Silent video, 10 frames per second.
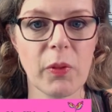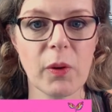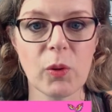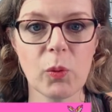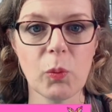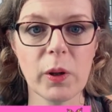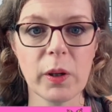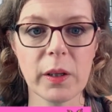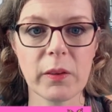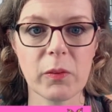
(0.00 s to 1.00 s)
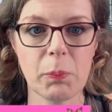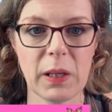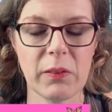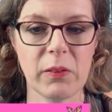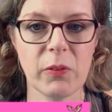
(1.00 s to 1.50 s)
that works
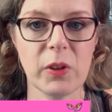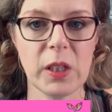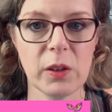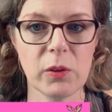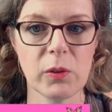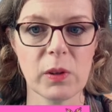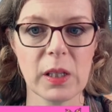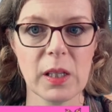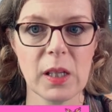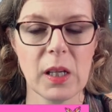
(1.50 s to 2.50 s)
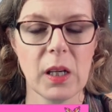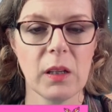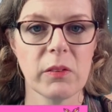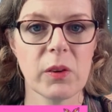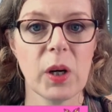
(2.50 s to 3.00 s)
best for you.
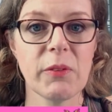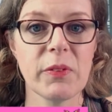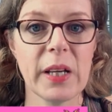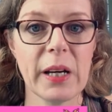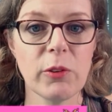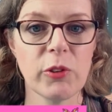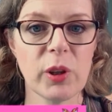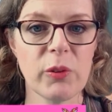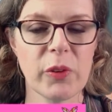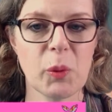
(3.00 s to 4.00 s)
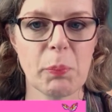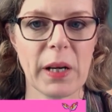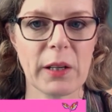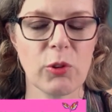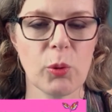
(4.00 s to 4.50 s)
So I've now chosen a
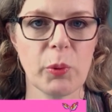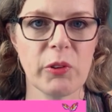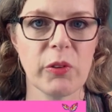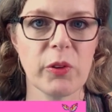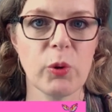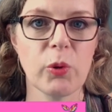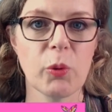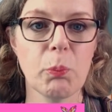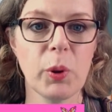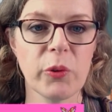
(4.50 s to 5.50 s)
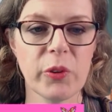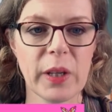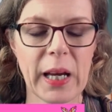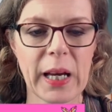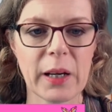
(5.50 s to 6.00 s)
backdrop which is called a modern
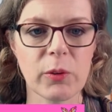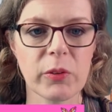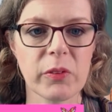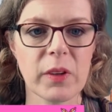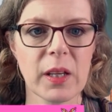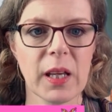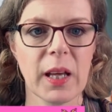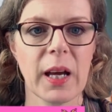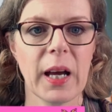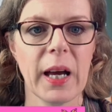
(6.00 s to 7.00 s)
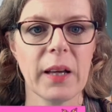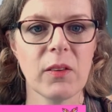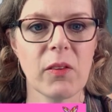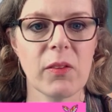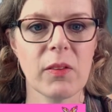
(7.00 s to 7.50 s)
house,
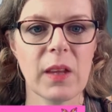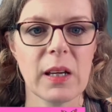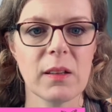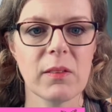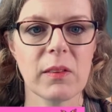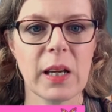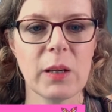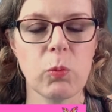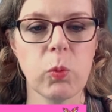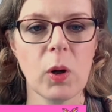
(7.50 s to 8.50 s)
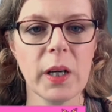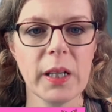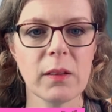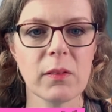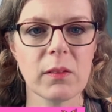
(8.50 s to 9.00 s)
and there's a
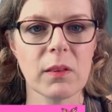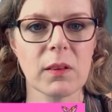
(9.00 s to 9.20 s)
white